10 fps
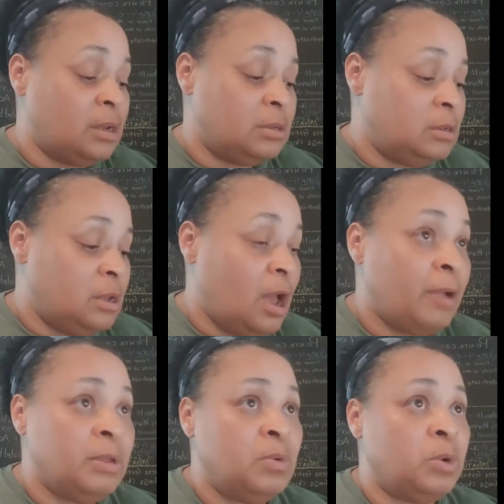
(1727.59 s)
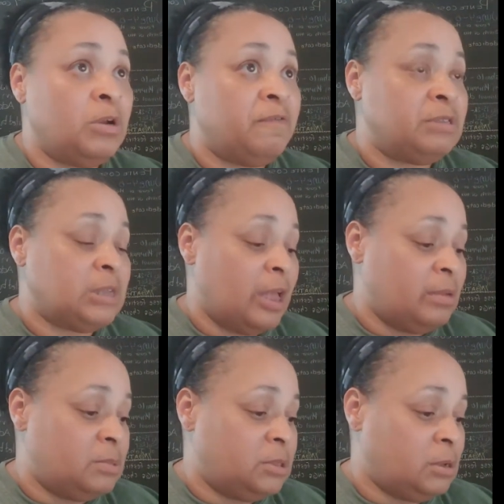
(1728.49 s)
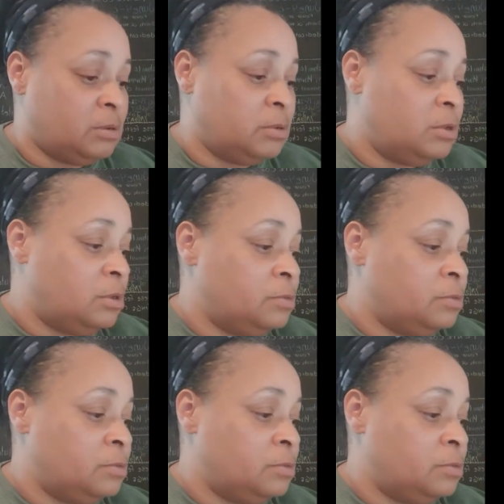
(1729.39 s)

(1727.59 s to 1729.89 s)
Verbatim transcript: I, I already went over time. So